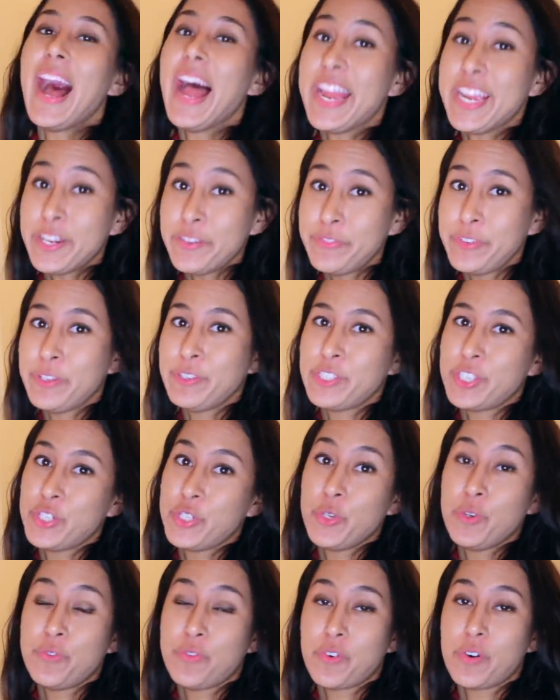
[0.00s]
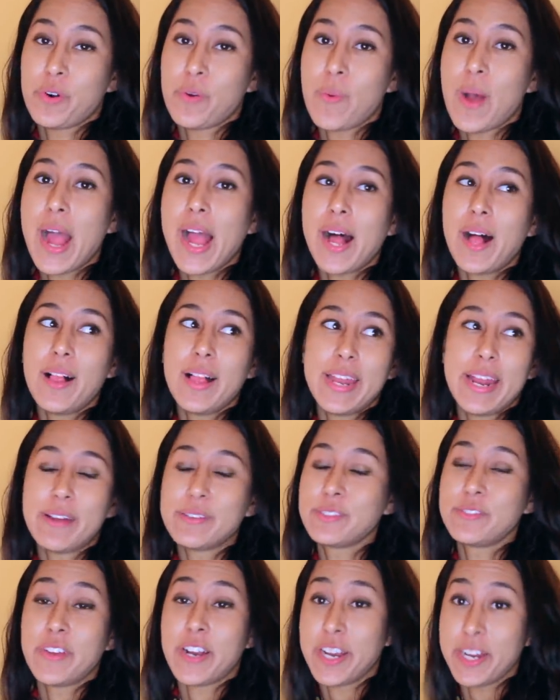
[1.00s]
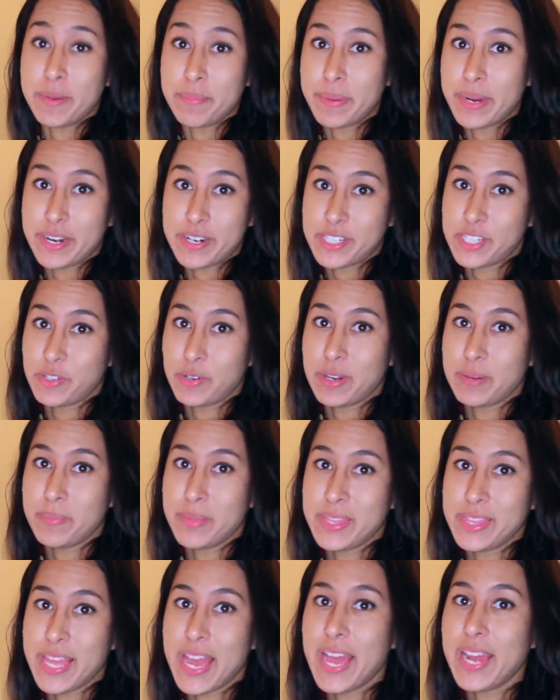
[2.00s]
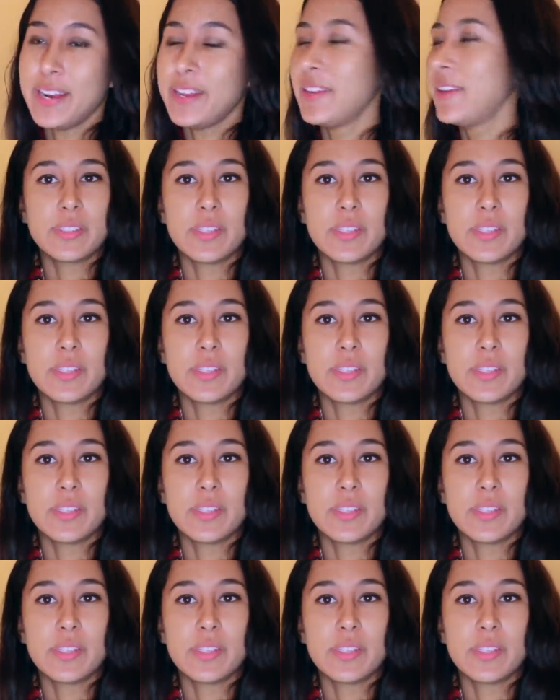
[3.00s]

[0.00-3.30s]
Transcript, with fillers: I confused the two for a while and I was very embarrassed to admit that